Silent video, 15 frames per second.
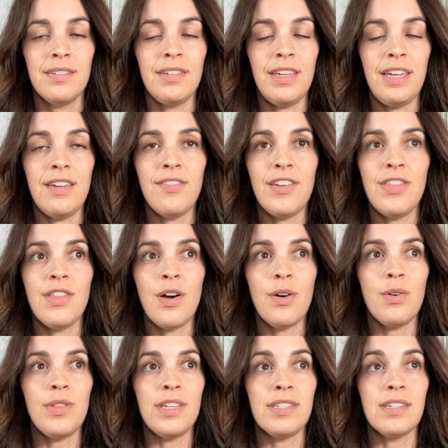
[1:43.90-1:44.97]
Even
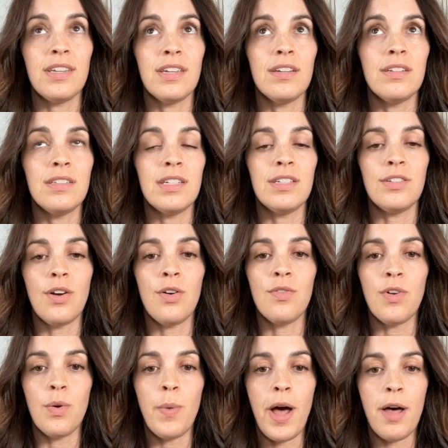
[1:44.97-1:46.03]
though this guilt is
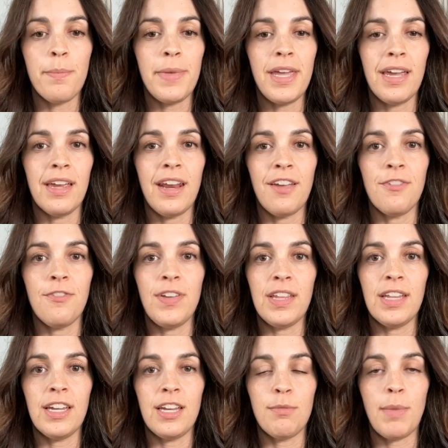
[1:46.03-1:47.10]
overwhelming and I feel
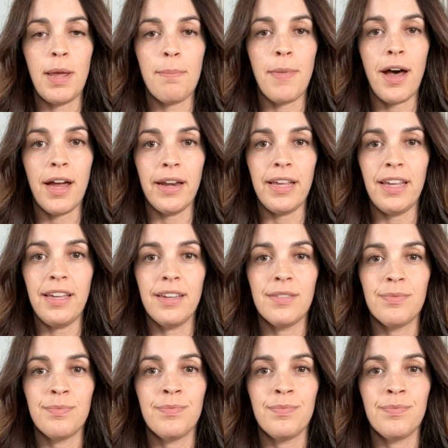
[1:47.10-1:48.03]
it in my body,